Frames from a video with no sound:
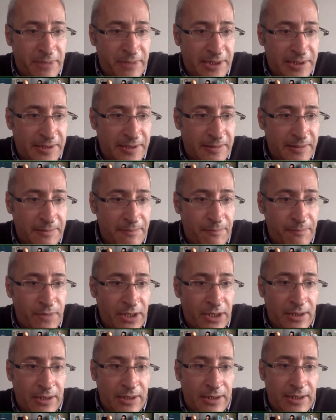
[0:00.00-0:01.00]
And
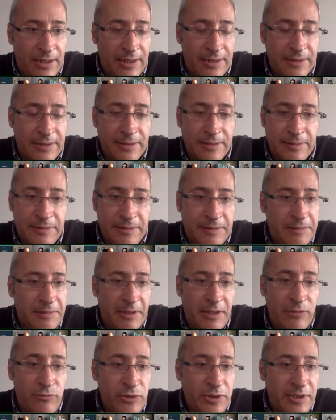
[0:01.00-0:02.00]
every day we have
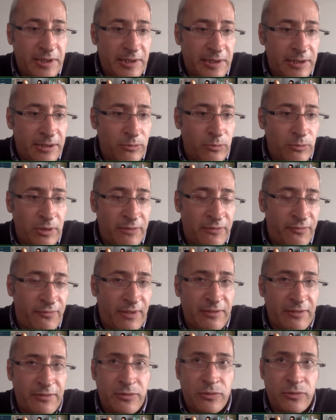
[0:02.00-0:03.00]
5 to 6
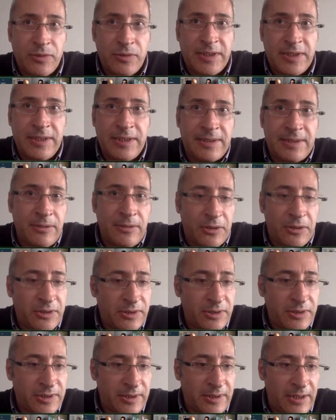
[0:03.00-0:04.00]
nurses that are
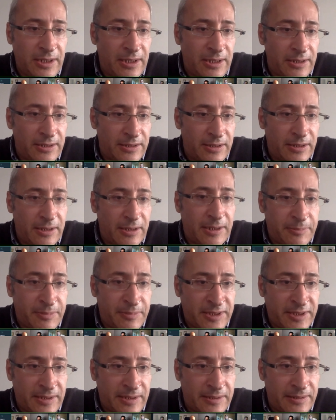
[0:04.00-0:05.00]
absent. And
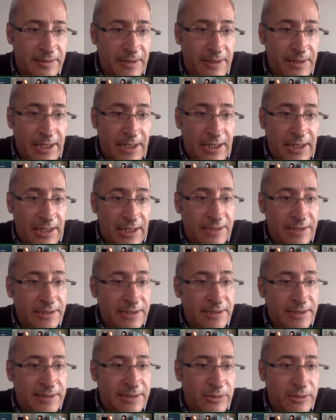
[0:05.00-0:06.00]
it's the same
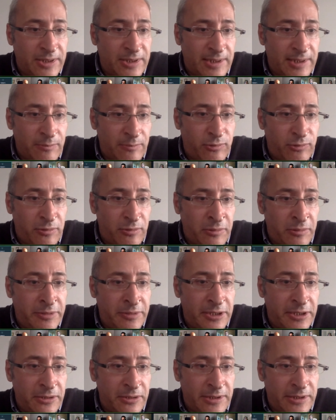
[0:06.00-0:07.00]
problem in
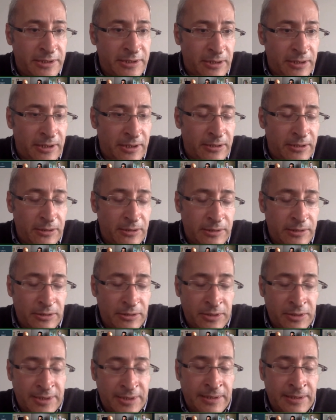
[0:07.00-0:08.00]

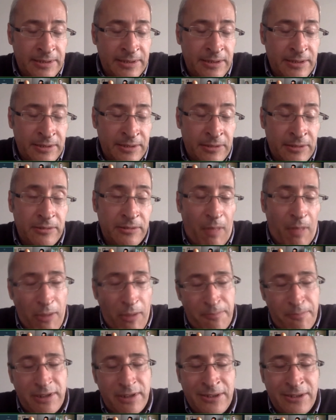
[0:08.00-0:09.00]
the
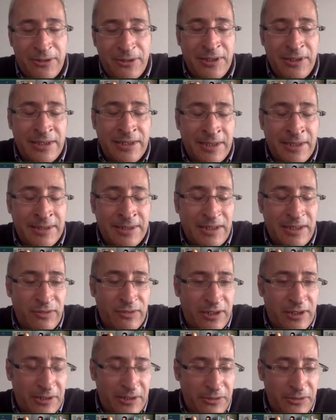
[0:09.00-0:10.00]
intensive care unit,
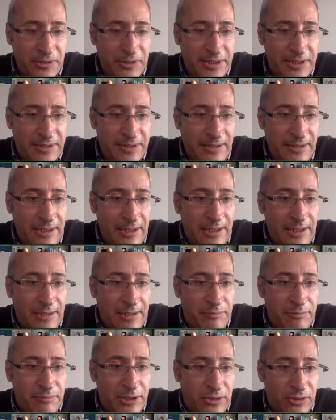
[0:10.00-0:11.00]
because one
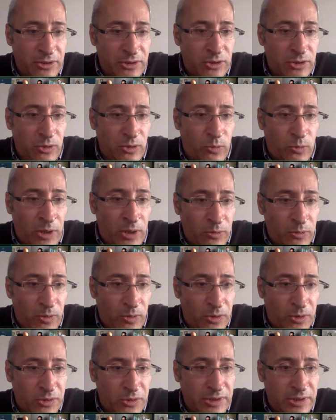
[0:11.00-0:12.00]
ward is kept
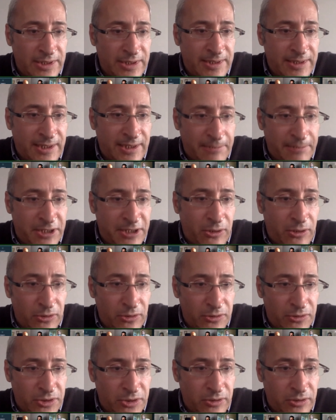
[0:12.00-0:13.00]
closed
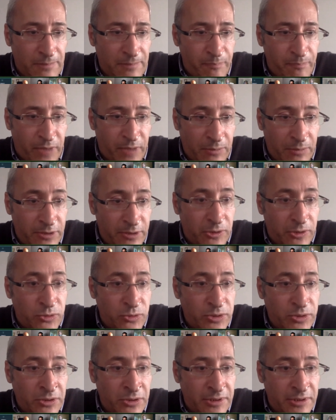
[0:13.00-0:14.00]
because we don't have any
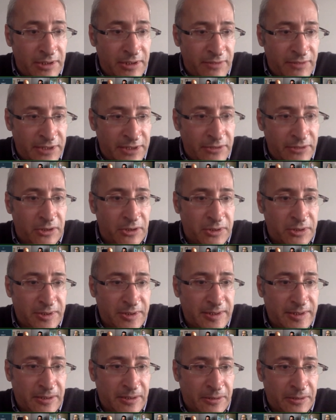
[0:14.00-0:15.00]
nurses there.
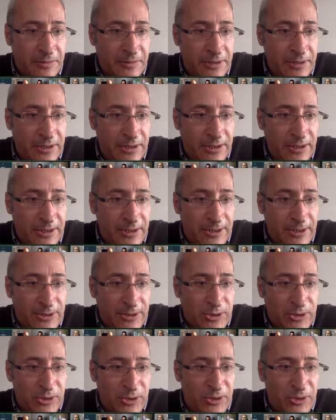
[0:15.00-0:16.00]
So we
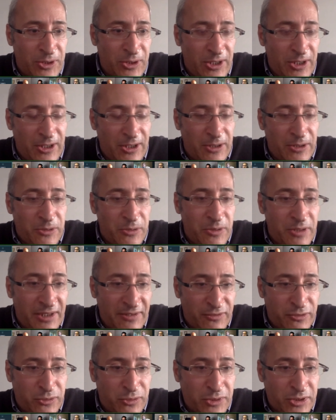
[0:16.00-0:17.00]
have to stop
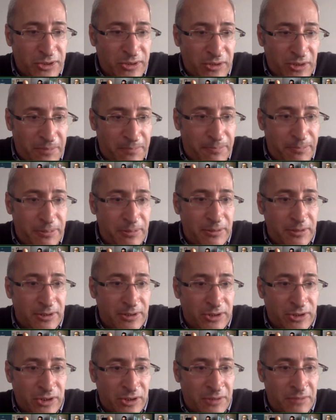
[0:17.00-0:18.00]
some elective
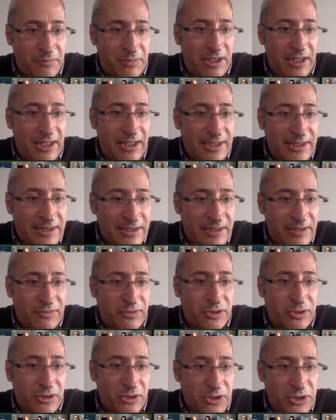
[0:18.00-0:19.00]
surgery that
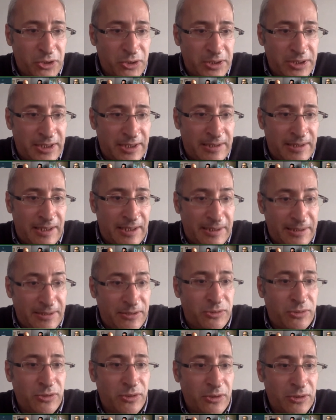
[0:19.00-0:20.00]
had to go to the
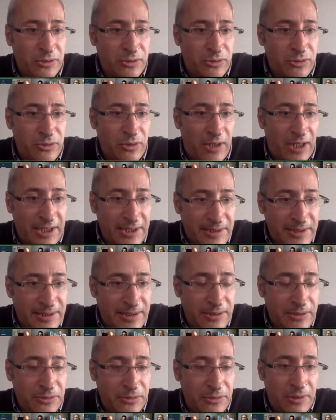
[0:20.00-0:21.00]
ICU,
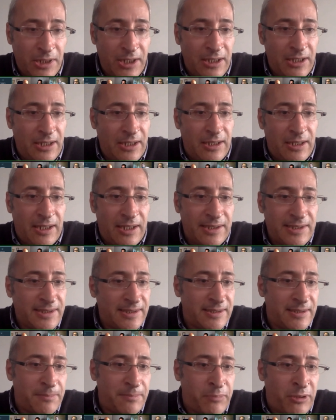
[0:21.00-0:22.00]
as
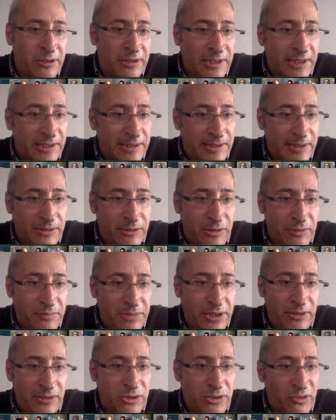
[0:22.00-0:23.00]
pancreatectomy, esophagectomy.